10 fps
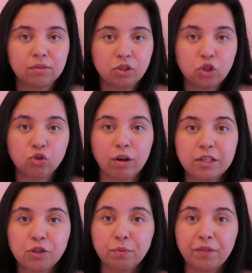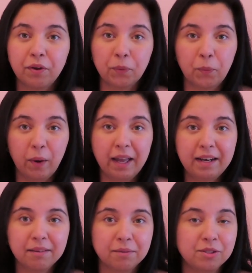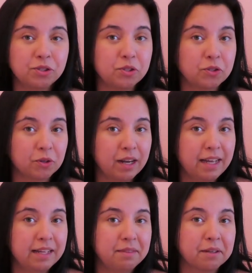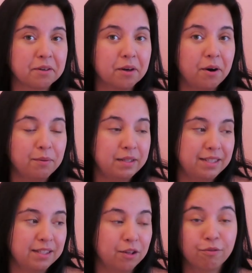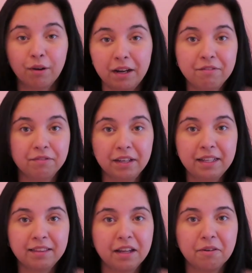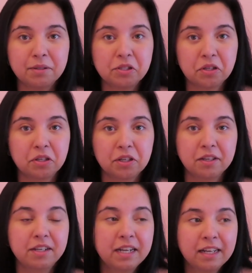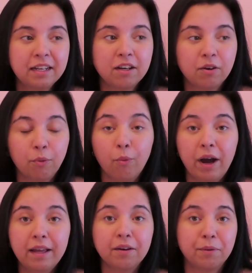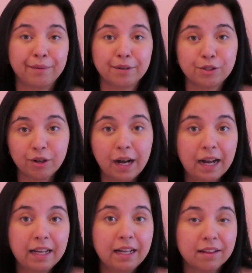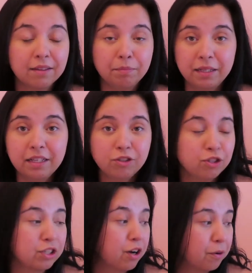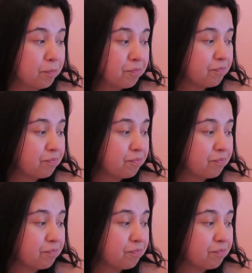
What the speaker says: stretch when they're wet, which is great. They're always the right fit. They always look good, wet or dry at the beach. So